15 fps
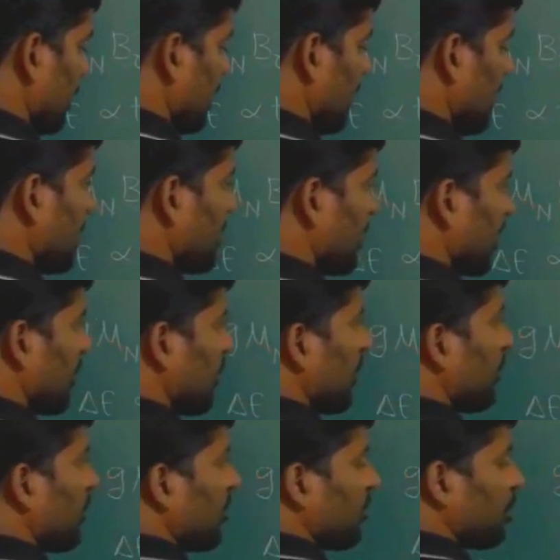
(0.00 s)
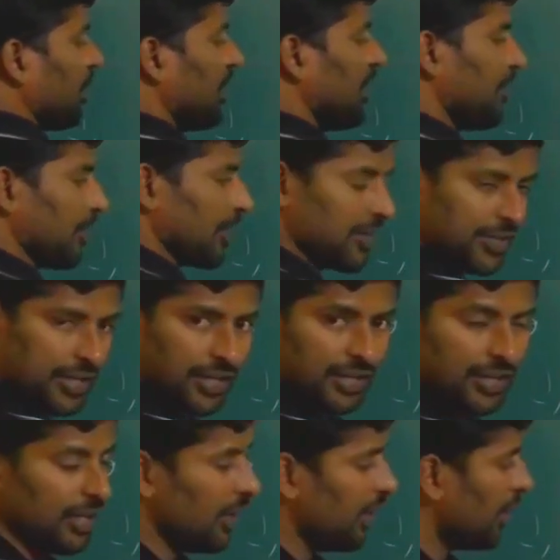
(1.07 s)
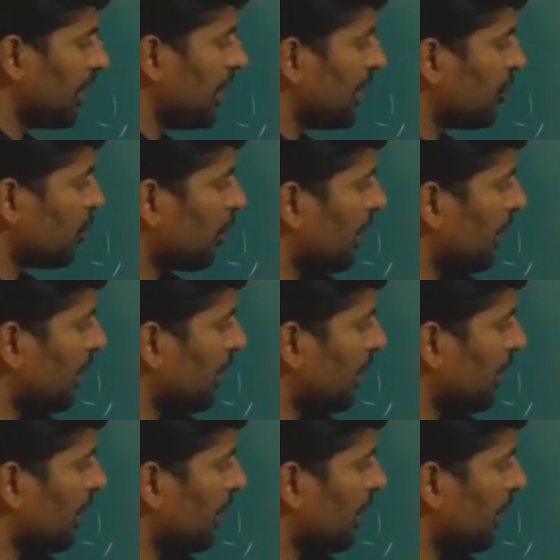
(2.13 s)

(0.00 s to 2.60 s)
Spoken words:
The energy required for spin inversion. E2